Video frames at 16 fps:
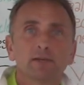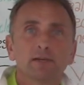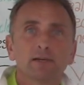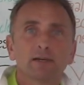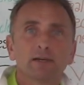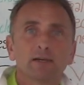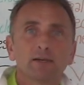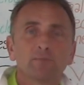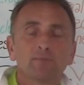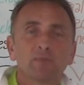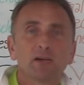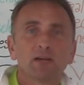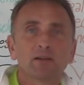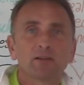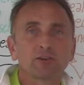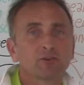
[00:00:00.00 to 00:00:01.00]

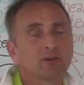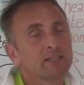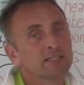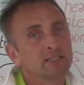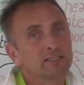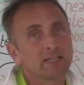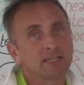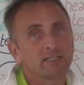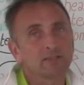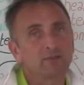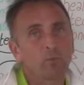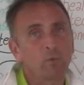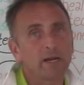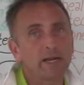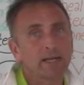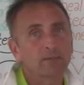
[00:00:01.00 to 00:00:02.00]
and greater chance of
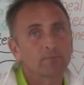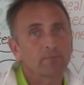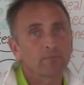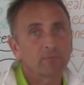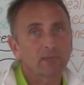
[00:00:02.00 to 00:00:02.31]
winning.